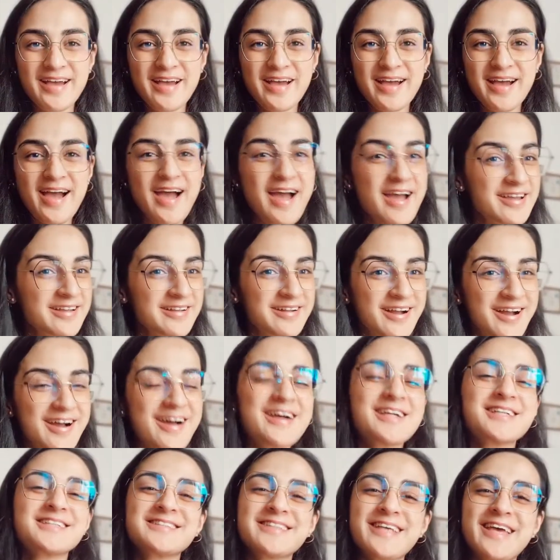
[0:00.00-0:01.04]
Hi
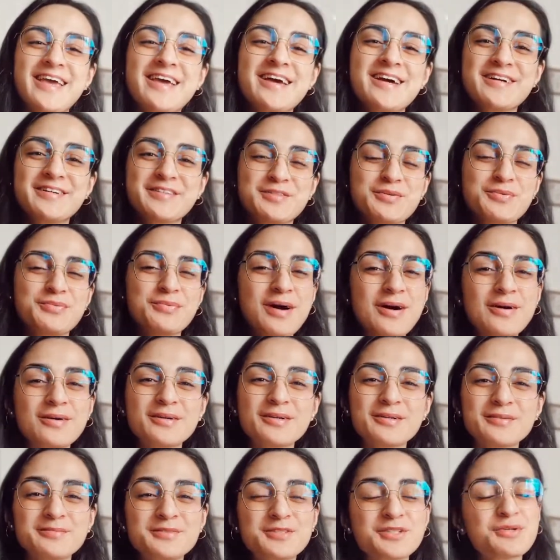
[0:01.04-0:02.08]
guys, and
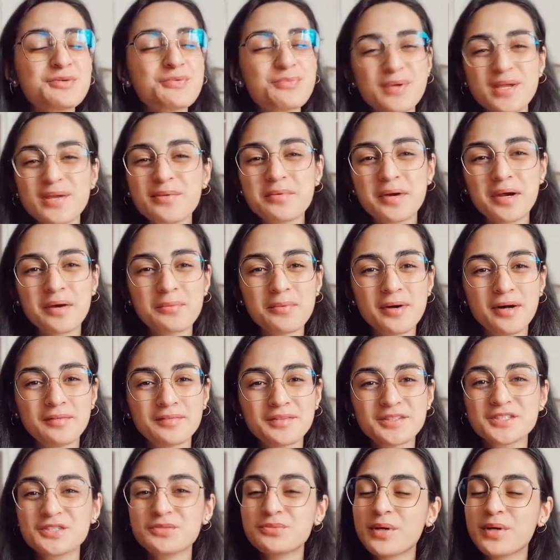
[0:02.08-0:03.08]
welcome to WeWearWellness,